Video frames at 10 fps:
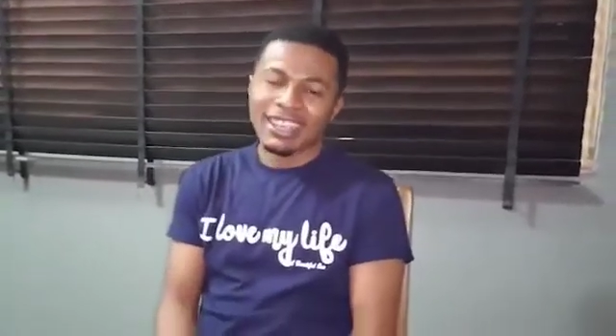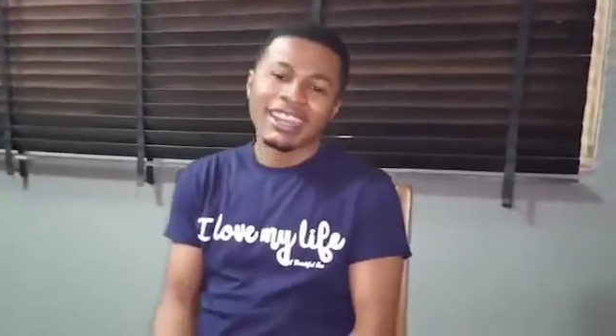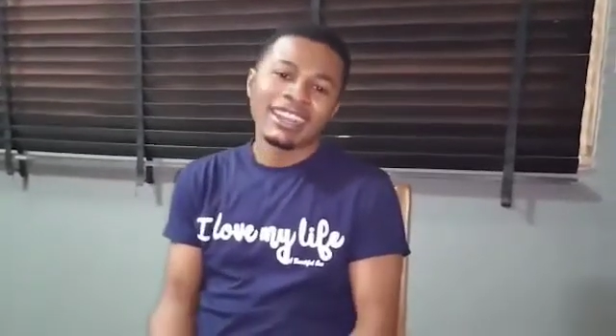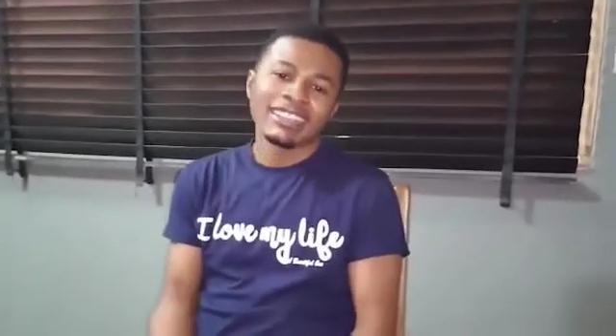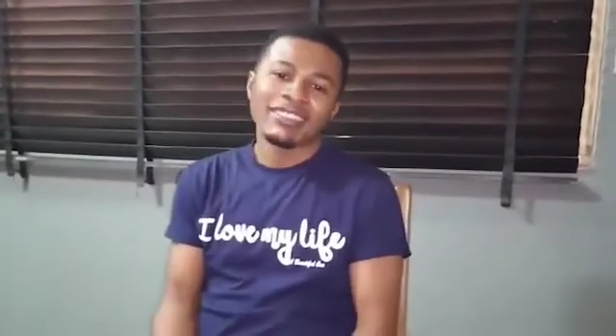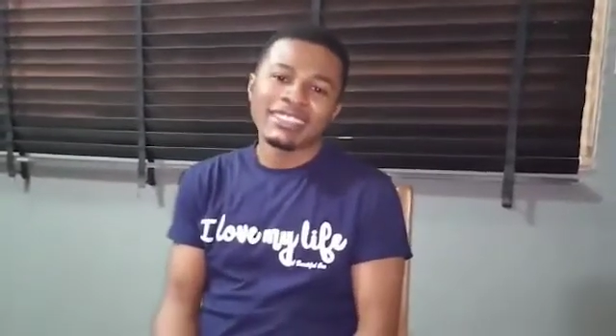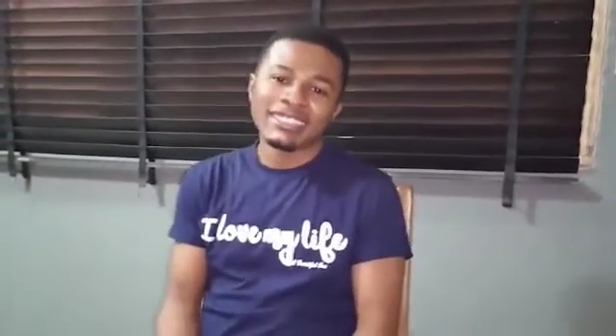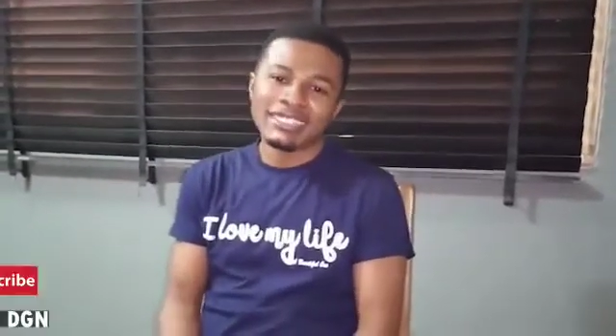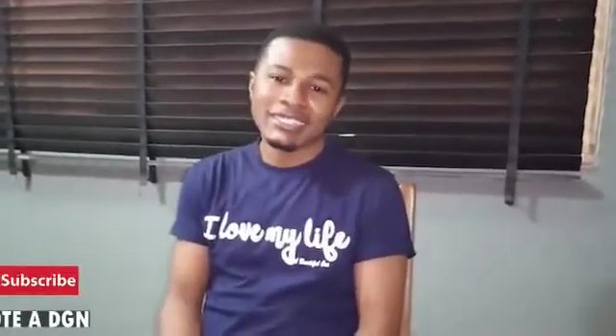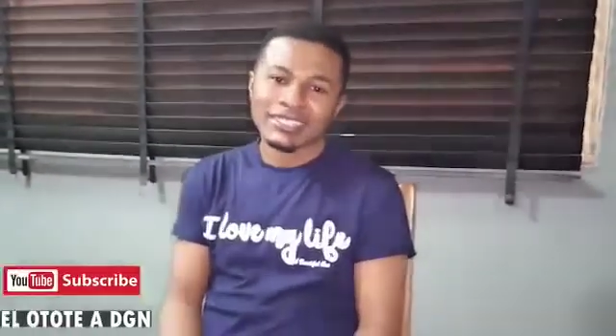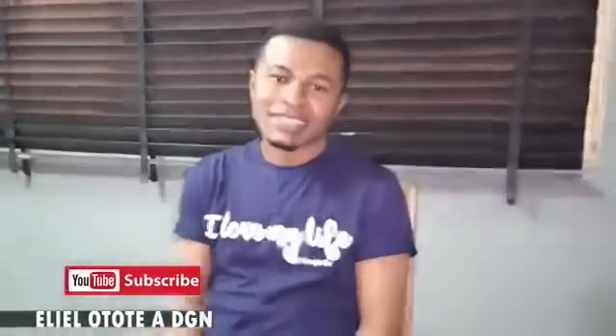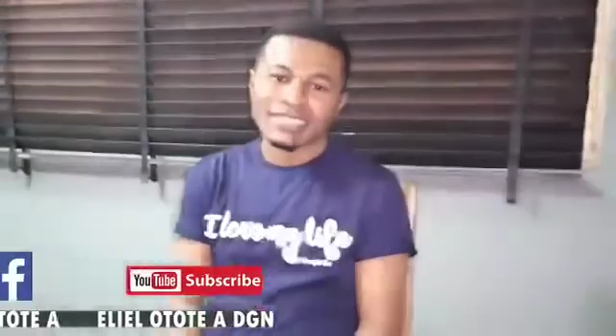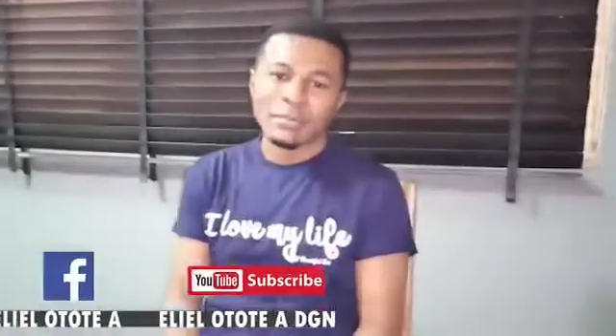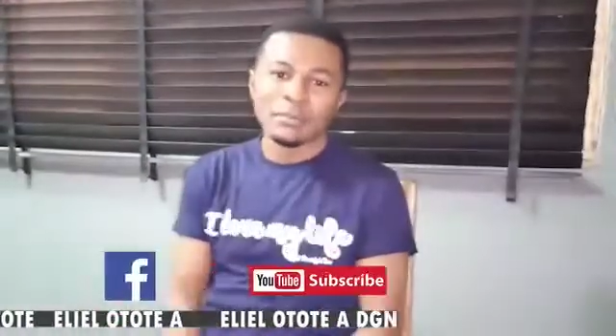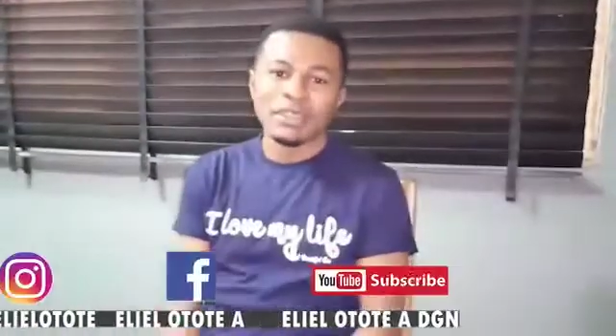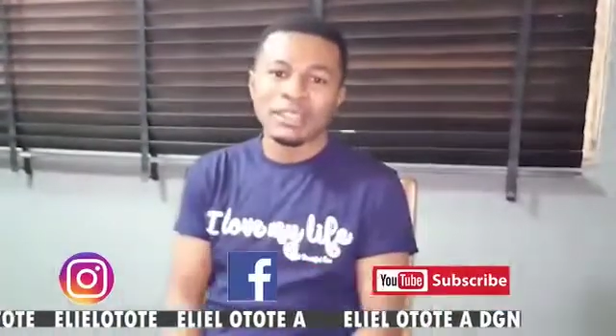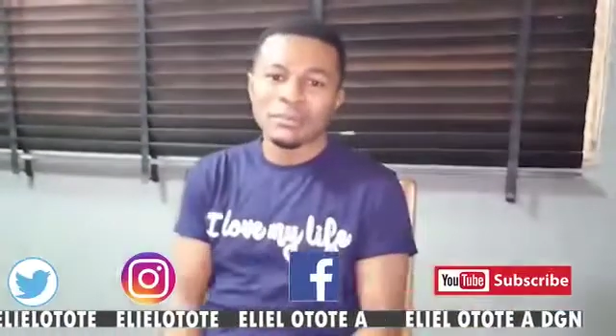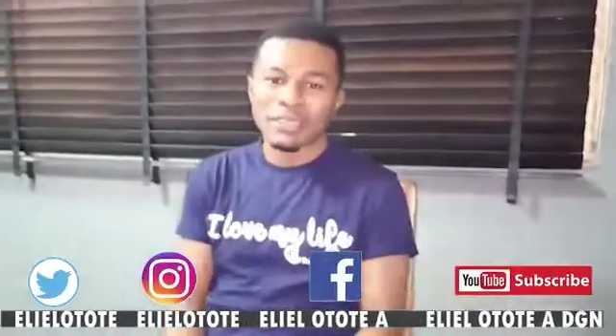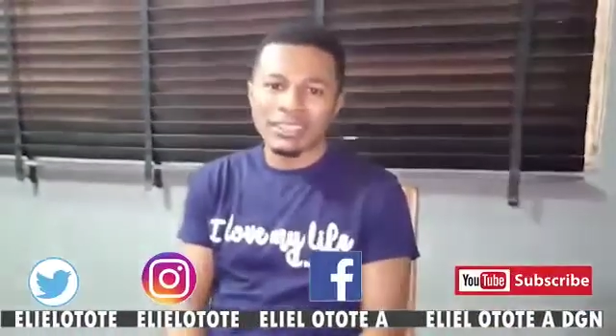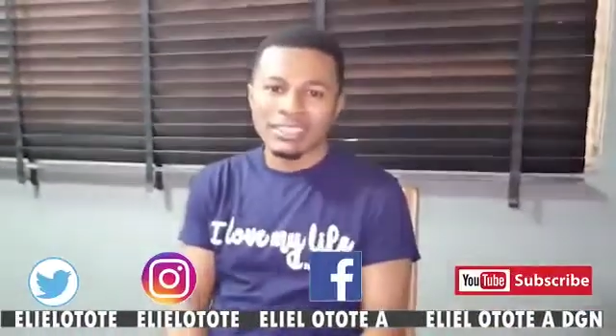Characterization simply
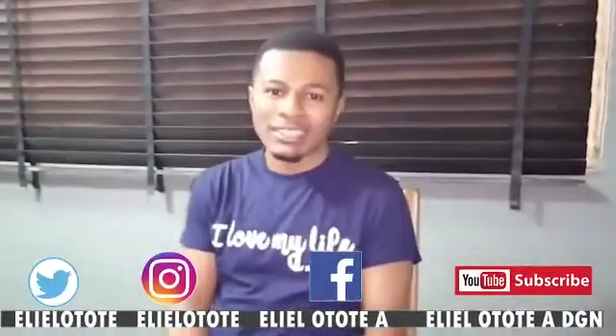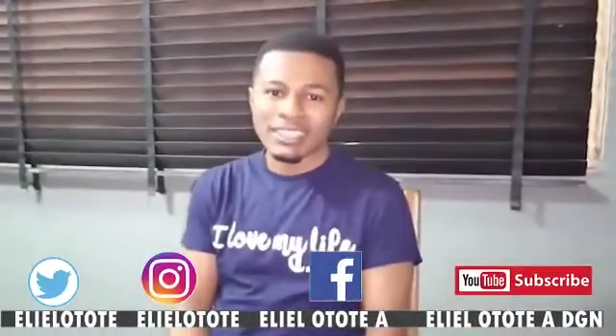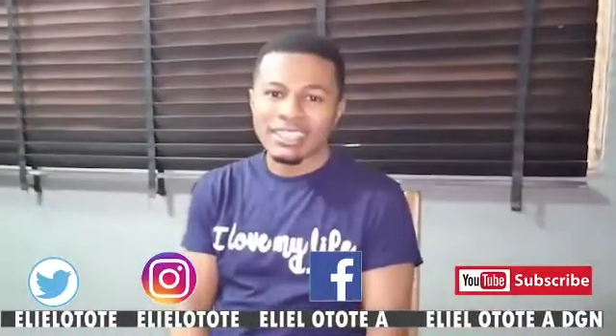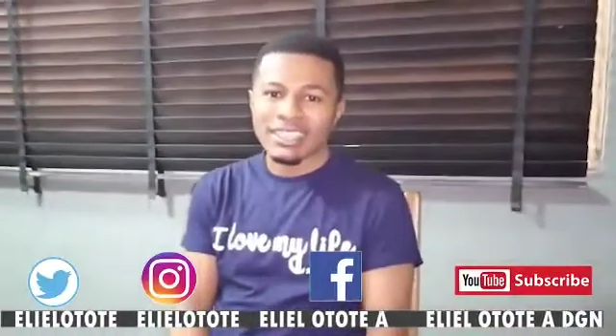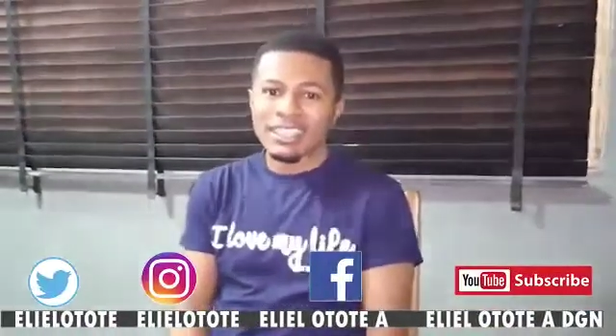means